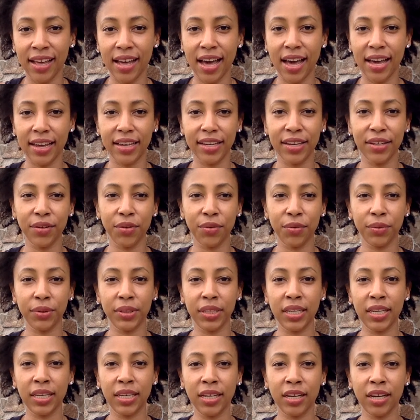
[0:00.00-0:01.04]
I can
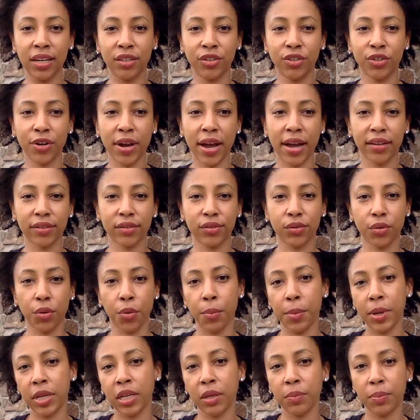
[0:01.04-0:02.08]
only attract so
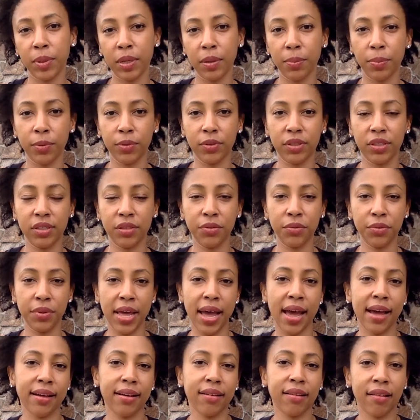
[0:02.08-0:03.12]
many people to
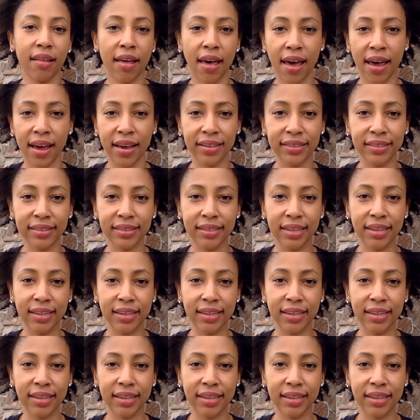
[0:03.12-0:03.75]
that class,